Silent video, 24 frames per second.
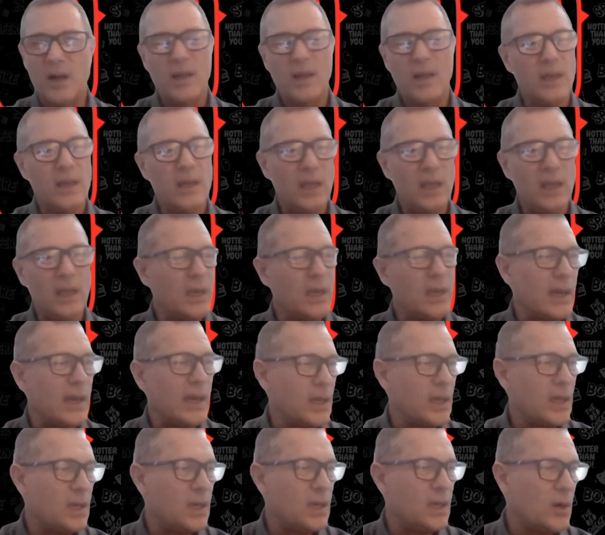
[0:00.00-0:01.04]
And, and I,
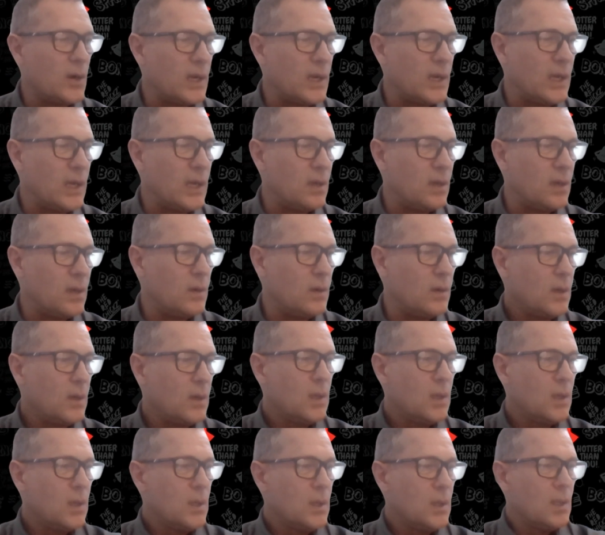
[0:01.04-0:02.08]
you know, and, and
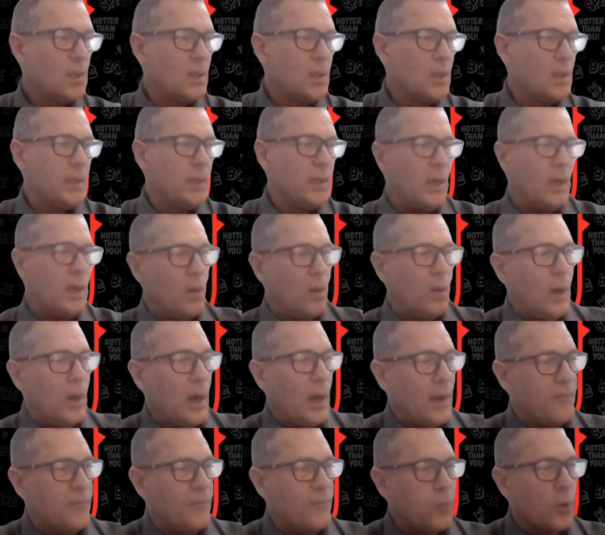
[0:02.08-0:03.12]
you know,
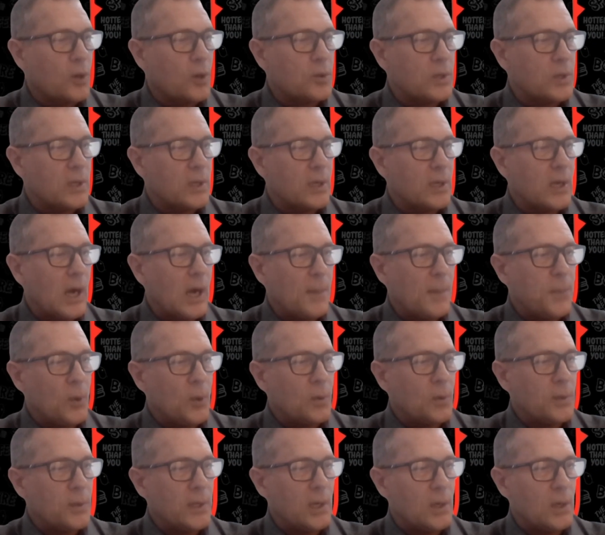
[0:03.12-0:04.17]
I've worked in a
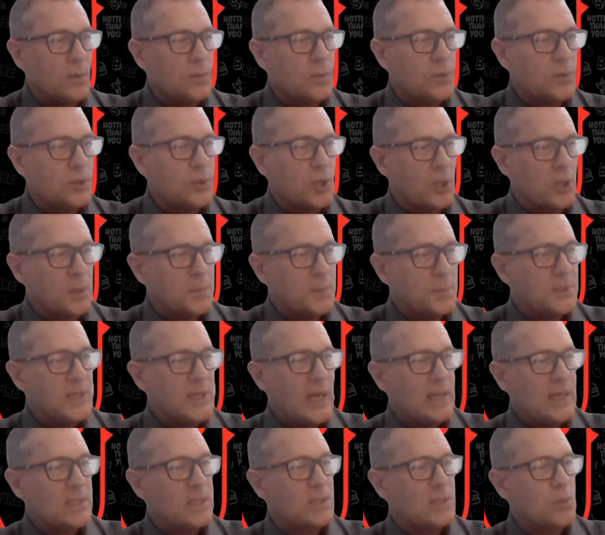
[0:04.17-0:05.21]
couple, you know,
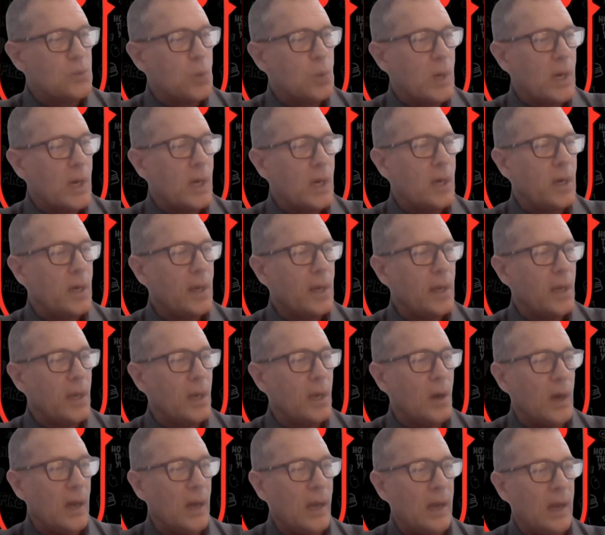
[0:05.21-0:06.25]
circumstances where, you
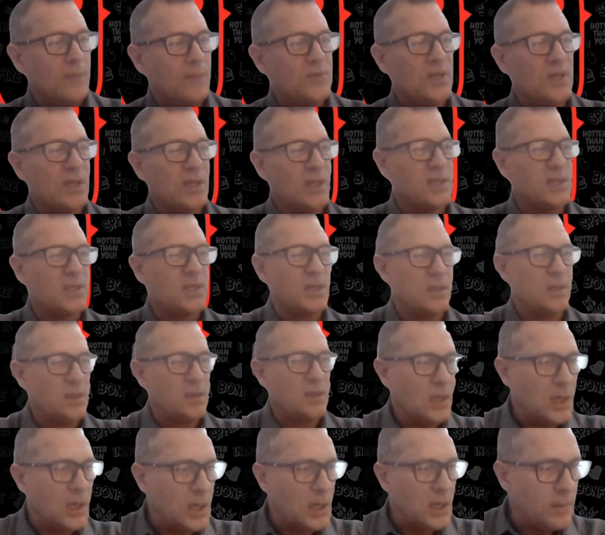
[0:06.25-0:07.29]
know, I, have said, listen,
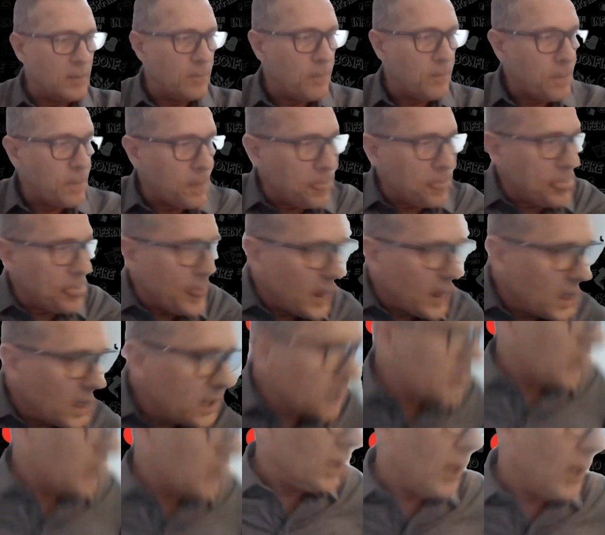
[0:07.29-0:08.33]
um,
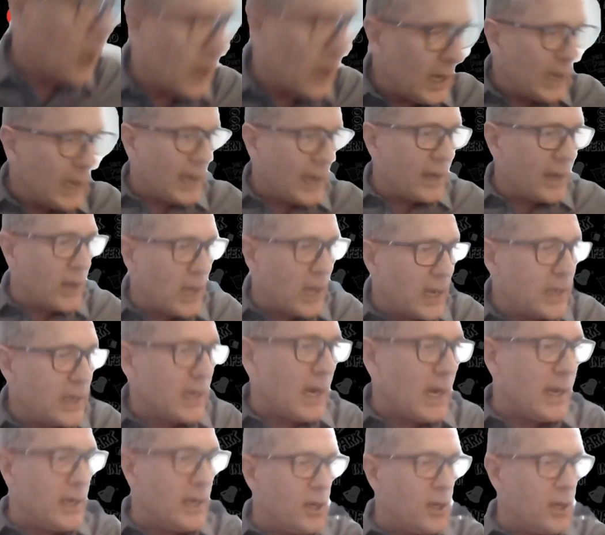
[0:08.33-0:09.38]
you know, I, I, I
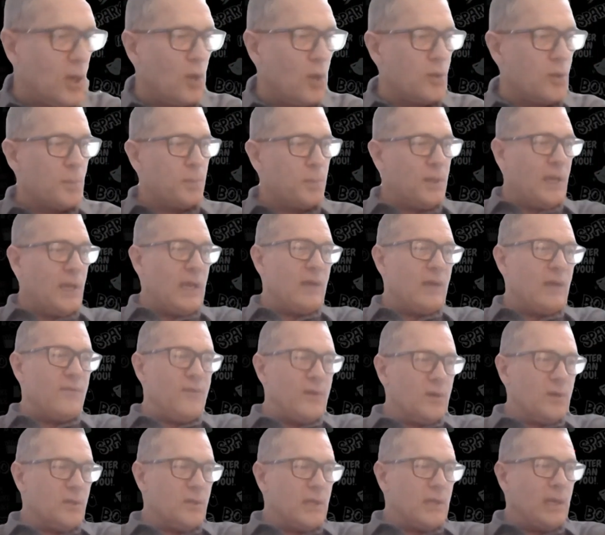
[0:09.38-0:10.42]
kind of know the playing
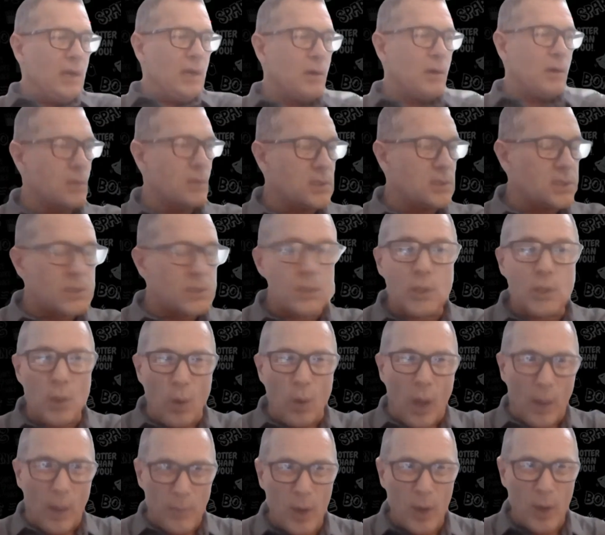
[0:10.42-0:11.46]
field. I know what's,
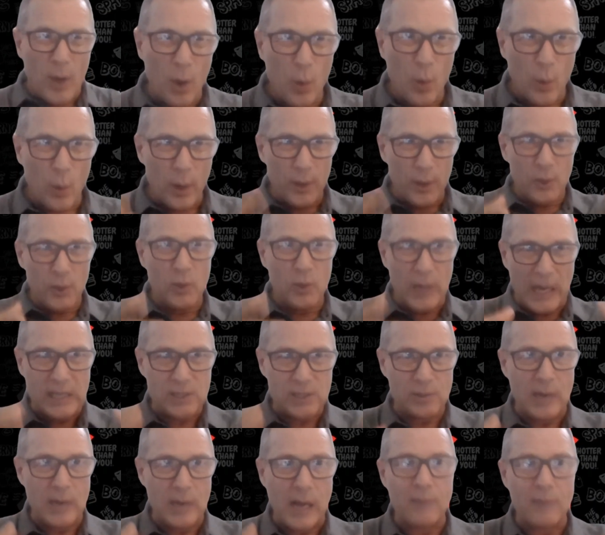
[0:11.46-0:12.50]
I know where you guys
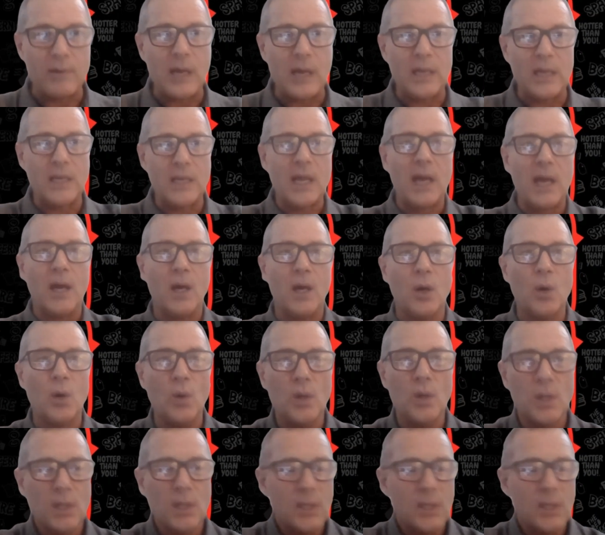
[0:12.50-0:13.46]
are at right now.